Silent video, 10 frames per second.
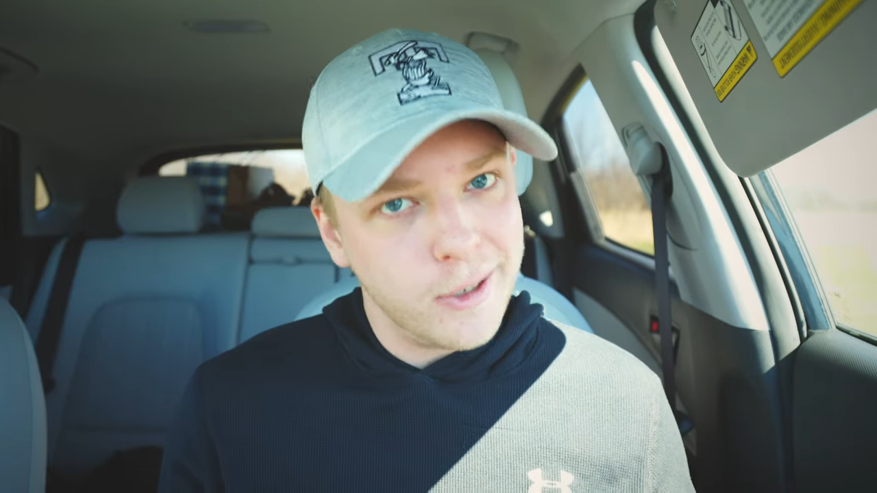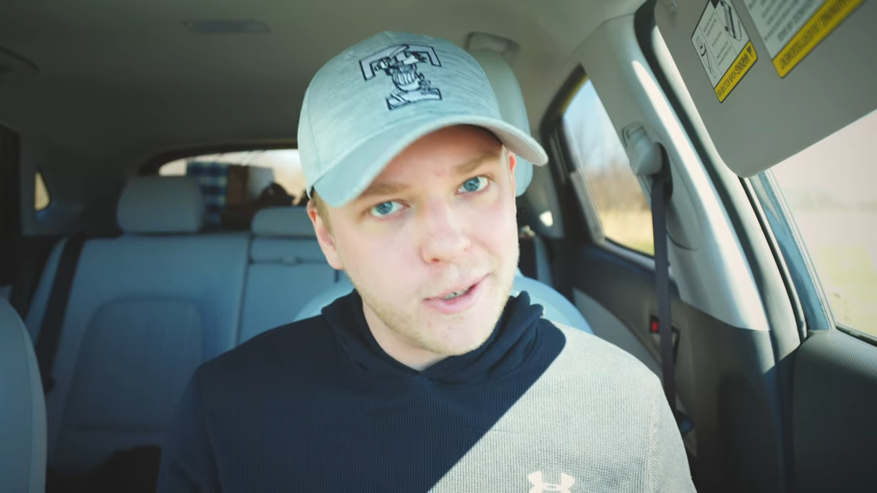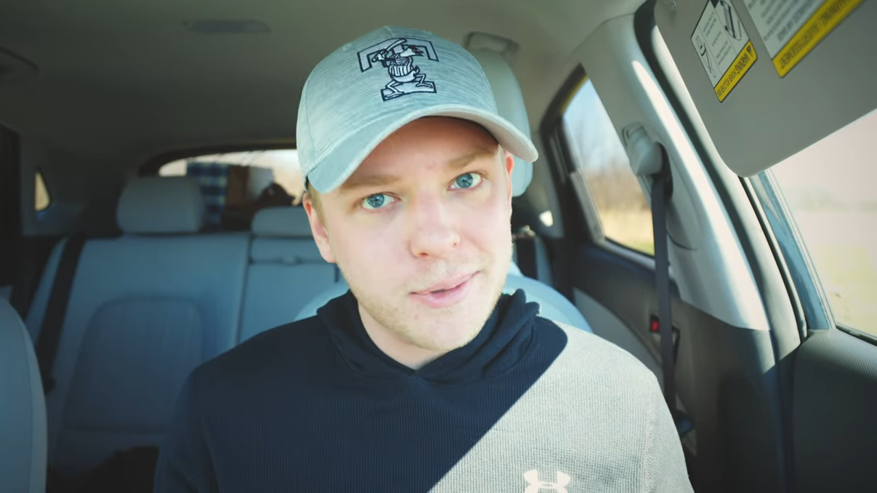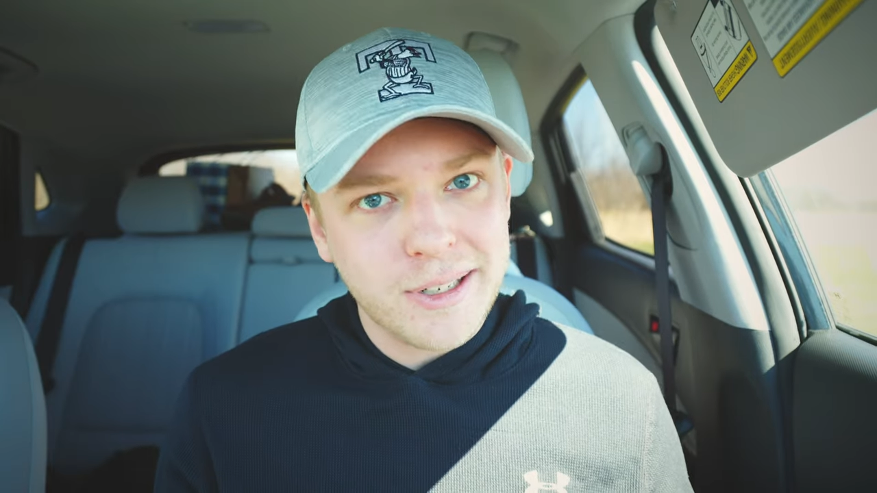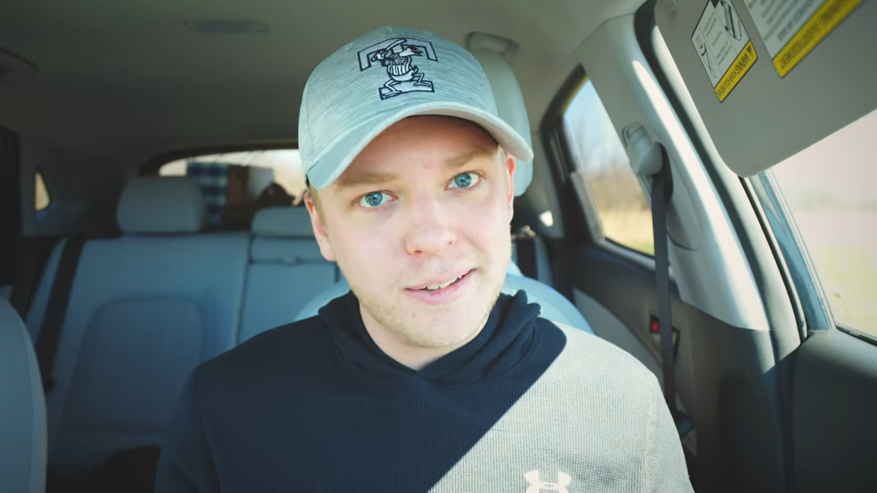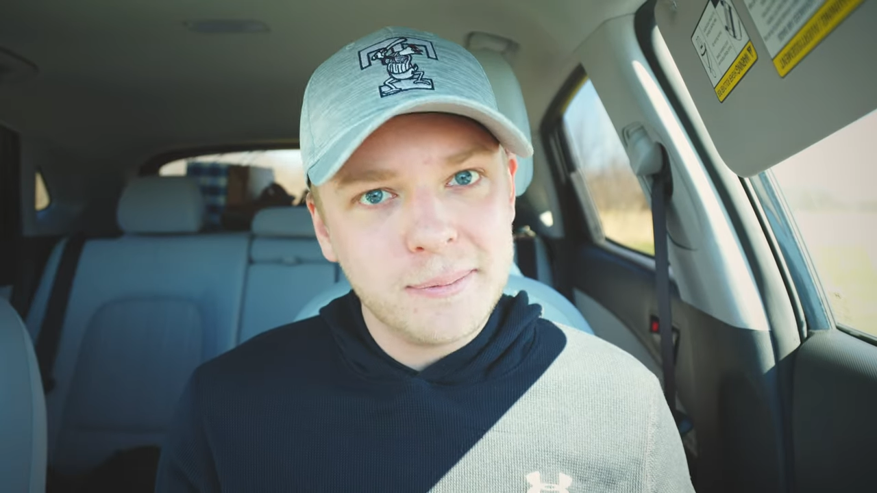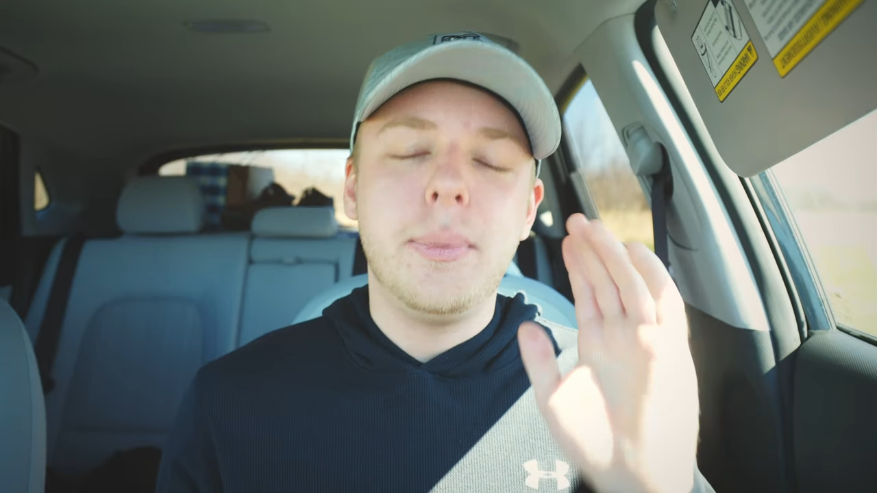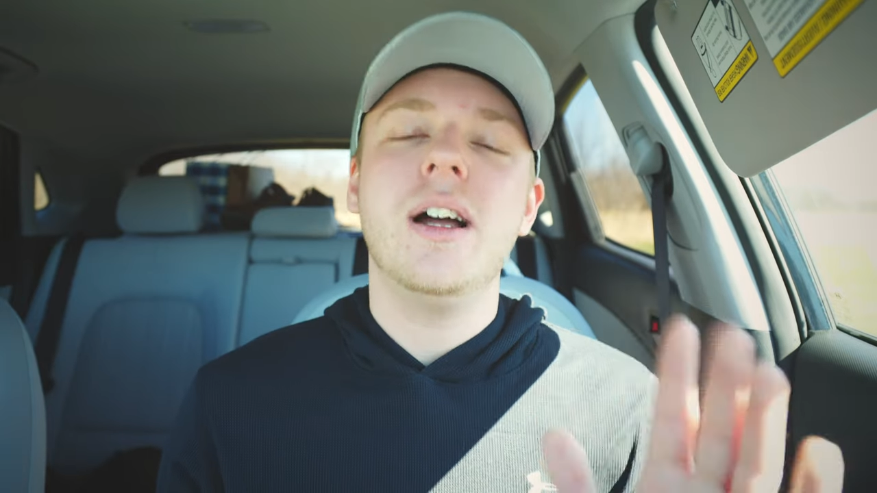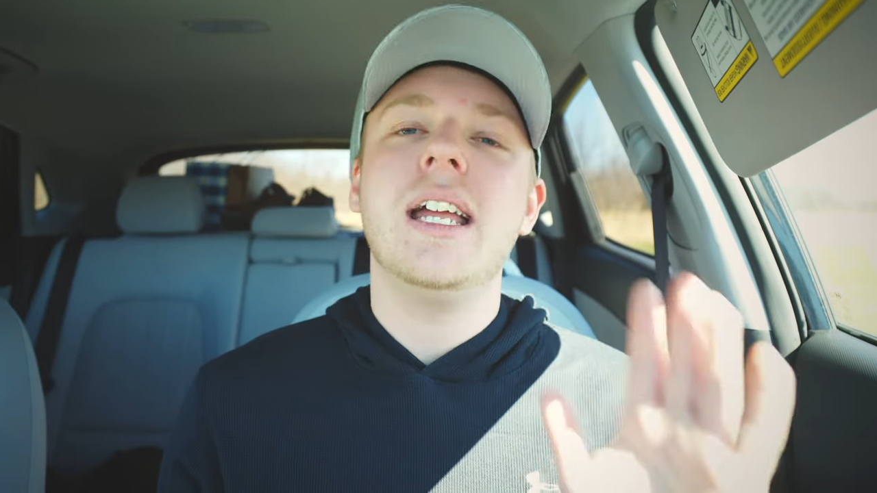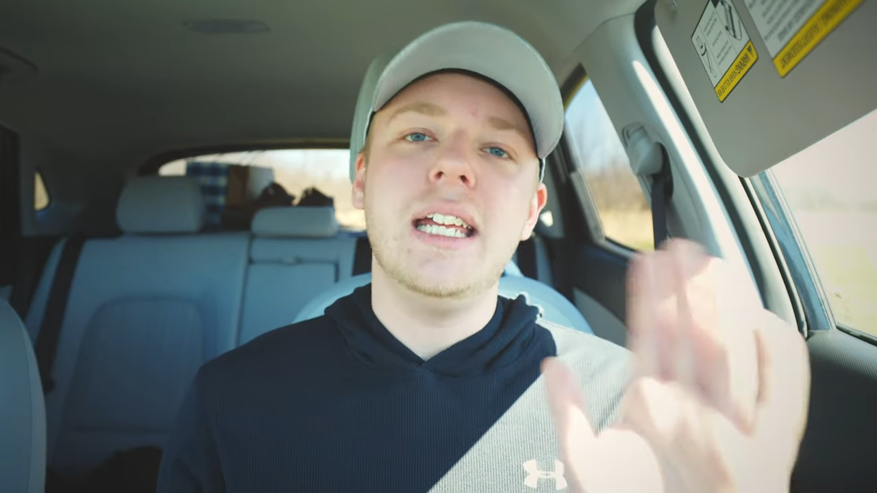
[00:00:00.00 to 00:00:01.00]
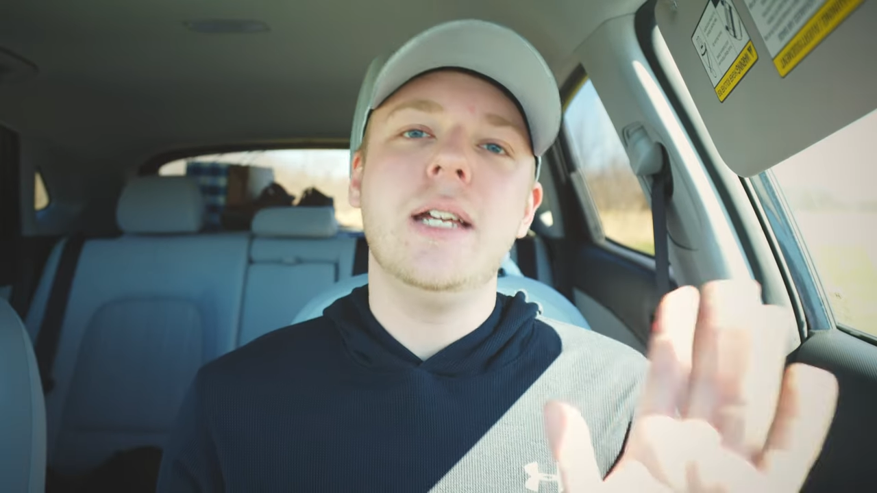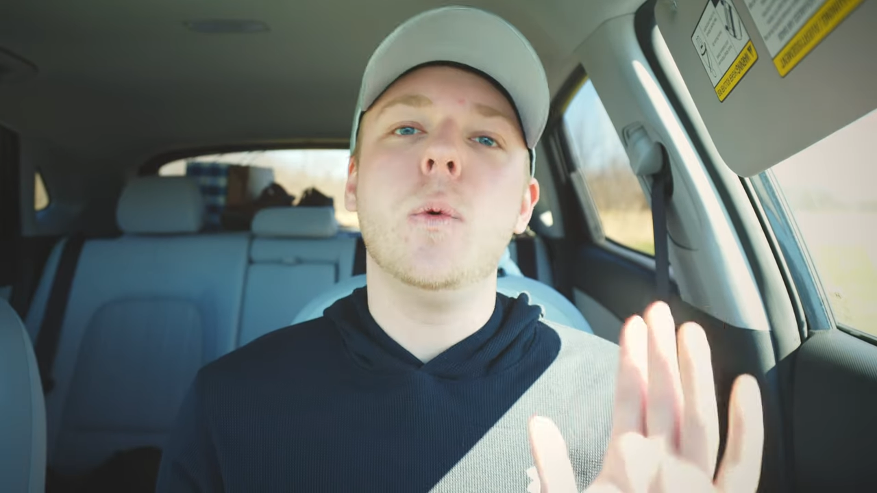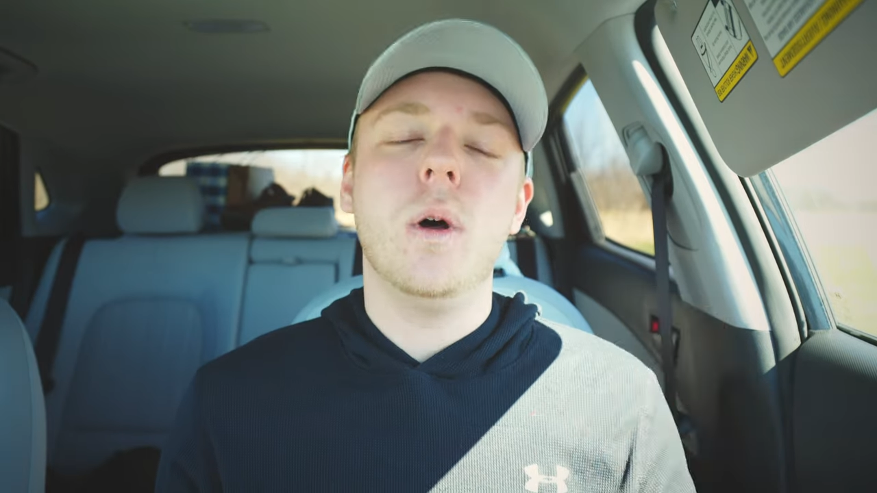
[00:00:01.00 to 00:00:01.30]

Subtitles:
You know what I'm saying? But it